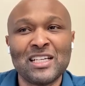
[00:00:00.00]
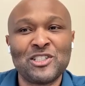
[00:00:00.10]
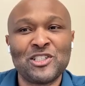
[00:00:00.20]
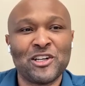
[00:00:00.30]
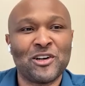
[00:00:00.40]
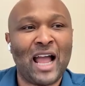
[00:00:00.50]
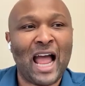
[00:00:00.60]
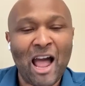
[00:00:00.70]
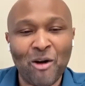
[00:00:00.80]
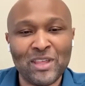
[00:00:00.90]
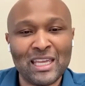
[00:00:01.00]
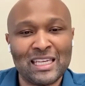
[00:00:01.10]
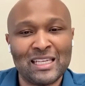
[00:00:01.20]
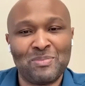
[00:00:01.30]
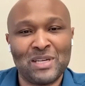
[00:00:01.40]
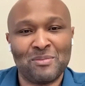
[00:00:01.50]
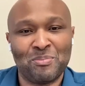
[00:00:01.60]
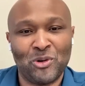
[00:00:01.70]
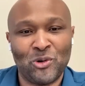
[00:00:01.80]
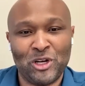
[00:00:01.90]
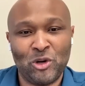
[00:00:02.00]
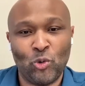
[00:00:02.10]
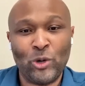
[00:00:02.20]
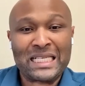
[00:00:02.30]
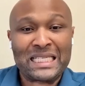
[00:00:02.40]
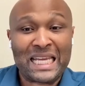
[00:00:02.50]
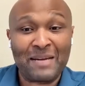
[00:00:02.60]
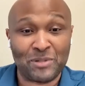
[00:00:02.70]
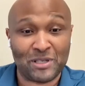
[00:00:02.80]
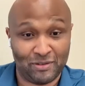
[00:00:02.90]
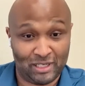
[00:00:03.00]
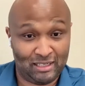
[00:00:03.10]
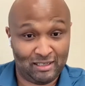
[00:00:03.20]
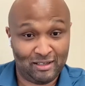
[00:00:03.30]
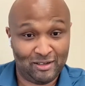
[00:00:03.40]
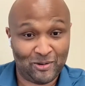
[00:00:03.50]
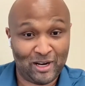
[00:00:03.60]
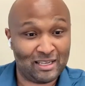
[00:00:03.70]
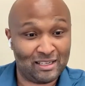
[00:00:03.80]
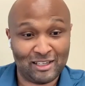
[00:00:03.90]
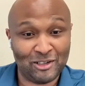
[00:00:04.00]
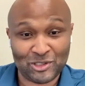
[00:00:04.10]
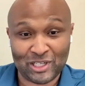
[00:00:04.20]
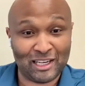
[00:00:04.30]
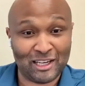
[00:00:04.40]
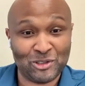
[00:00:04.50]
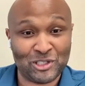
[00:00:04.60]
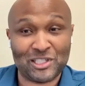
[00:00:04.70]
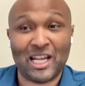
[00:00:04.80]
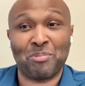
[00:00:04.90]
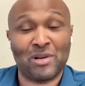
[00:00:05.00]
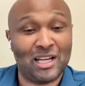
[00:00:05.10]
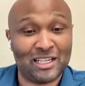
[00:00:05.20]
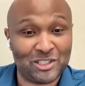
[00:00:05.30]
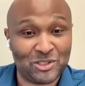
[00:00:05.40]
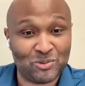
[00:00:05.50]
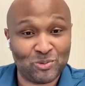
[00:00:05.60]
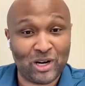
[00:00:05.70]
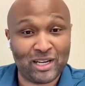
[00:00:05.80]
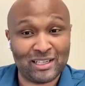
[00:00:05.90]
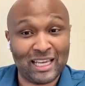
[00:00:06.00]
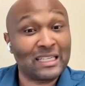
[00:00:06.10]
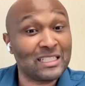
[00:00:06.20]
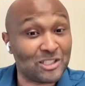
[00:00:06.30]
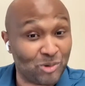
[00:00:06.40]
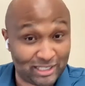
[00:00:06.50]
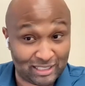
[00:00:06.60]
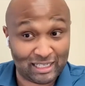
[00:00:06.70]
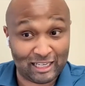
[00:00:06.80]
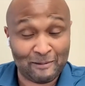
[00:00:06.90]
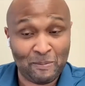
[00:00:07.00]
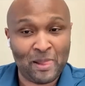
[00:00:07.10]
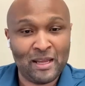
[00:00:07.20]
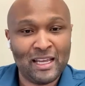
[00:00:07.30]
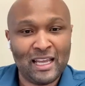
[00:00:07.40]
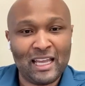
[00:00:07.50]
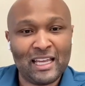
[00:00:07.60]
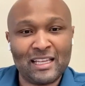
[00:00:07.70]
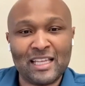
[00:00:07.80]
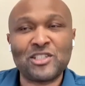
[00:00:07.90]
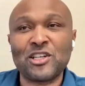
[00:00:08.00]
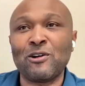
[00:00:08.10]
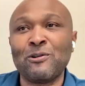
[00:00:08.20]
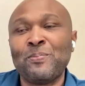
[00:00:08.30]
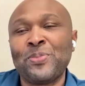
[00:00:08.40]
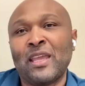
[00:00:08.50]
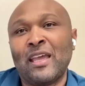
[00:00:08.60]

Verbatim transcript: consider how they can be employed redemptively, right? The old saying goes, the stop clock is right at least twice a day. And, and so,